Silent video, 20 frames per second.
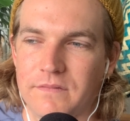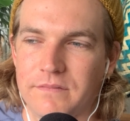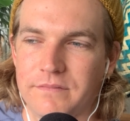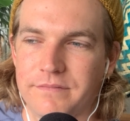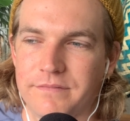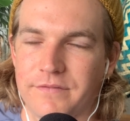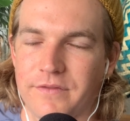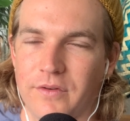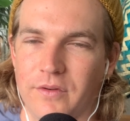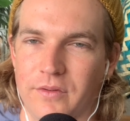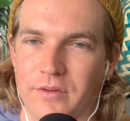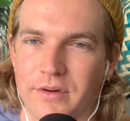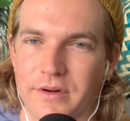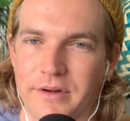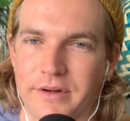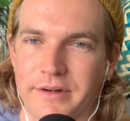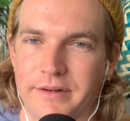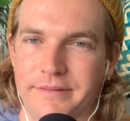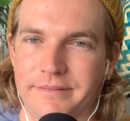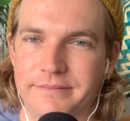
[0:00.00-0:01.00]

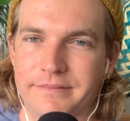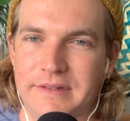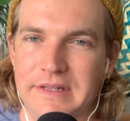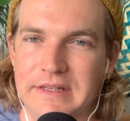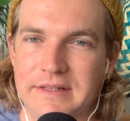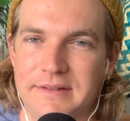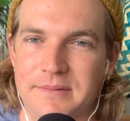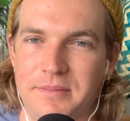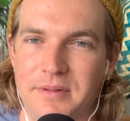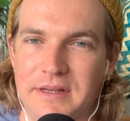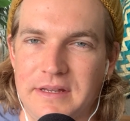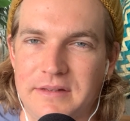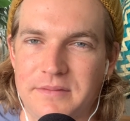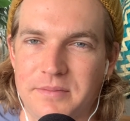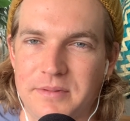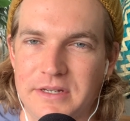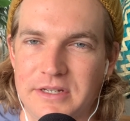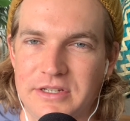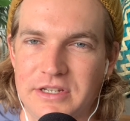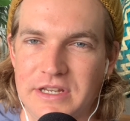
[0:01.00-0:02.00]
for these bee
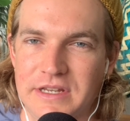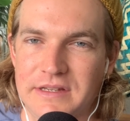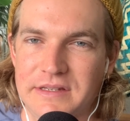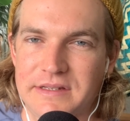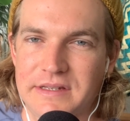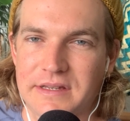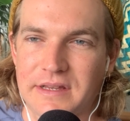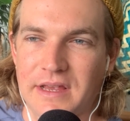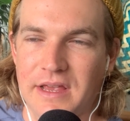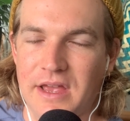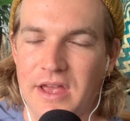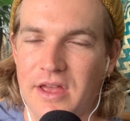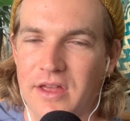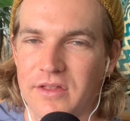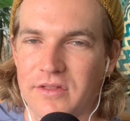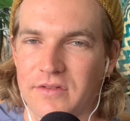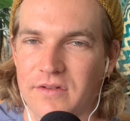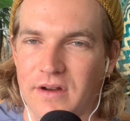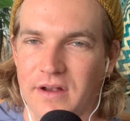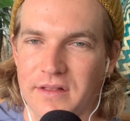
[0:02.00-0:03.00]
species
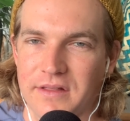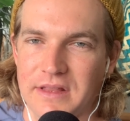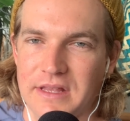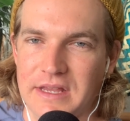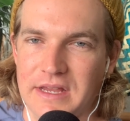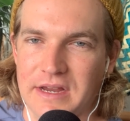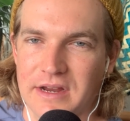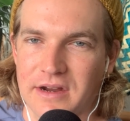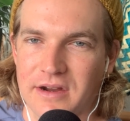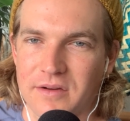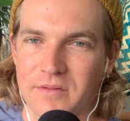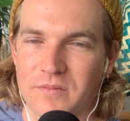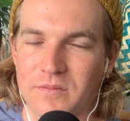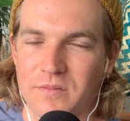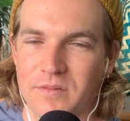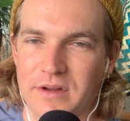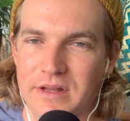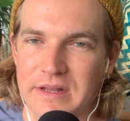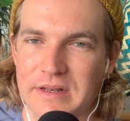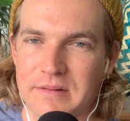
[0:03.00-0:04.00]
throughout the year
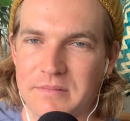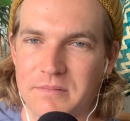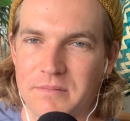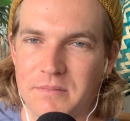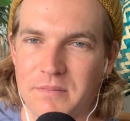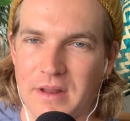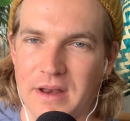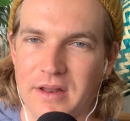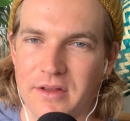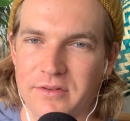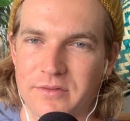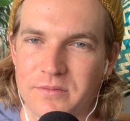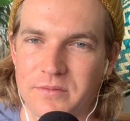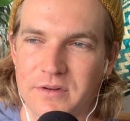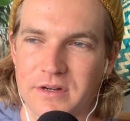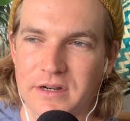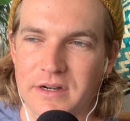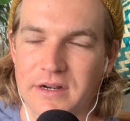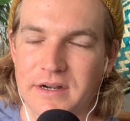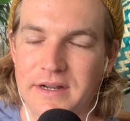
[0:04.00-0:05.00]
when meadows
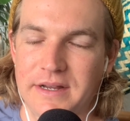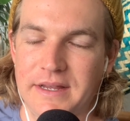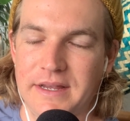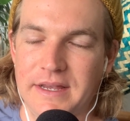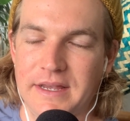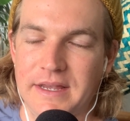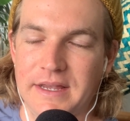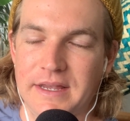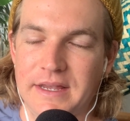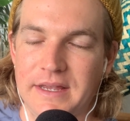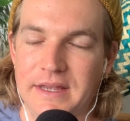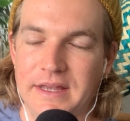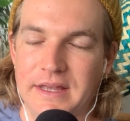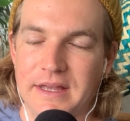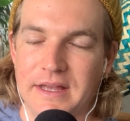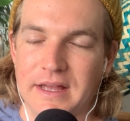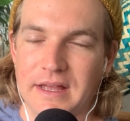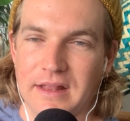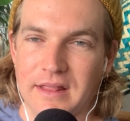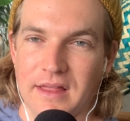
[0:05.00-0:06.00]
were
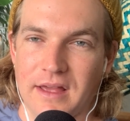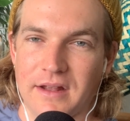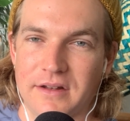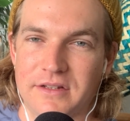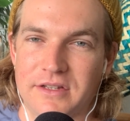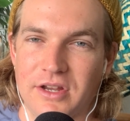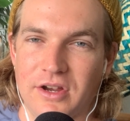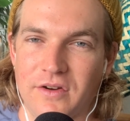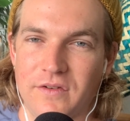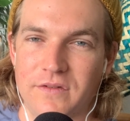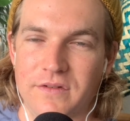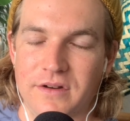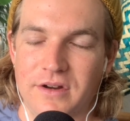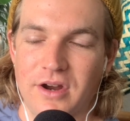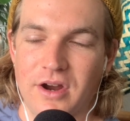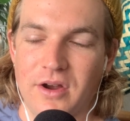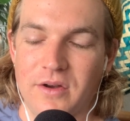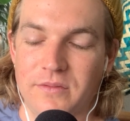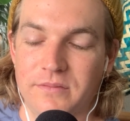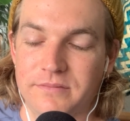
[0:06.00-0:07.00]
allowed to
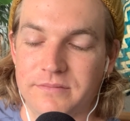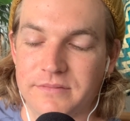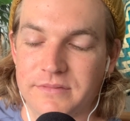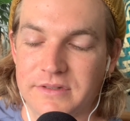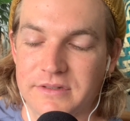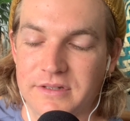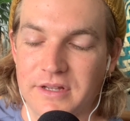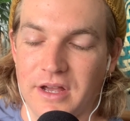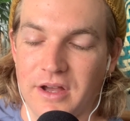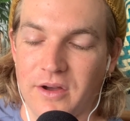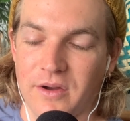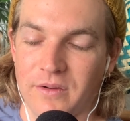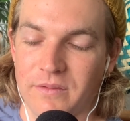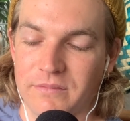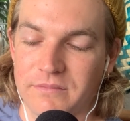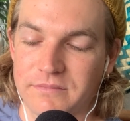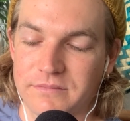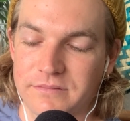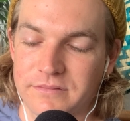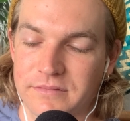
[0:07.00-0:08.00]
overgrow. So
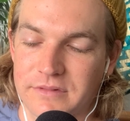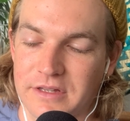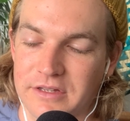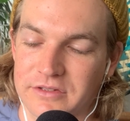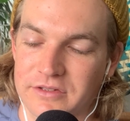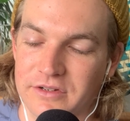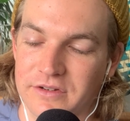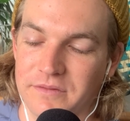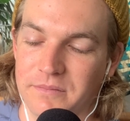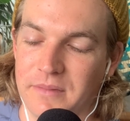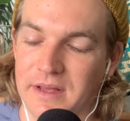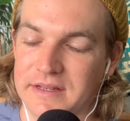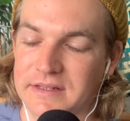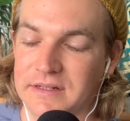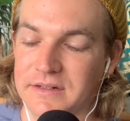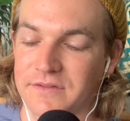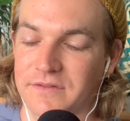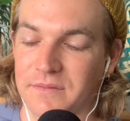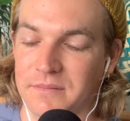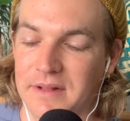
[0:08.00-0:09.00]
the sort of message
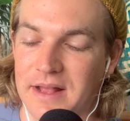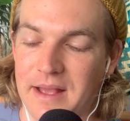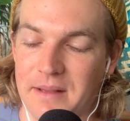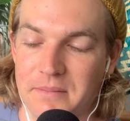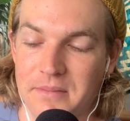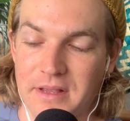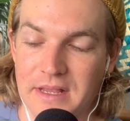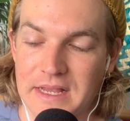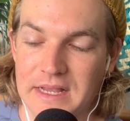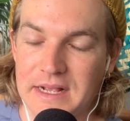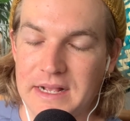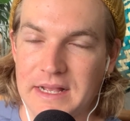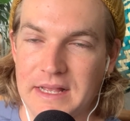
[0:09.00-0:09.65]
from that being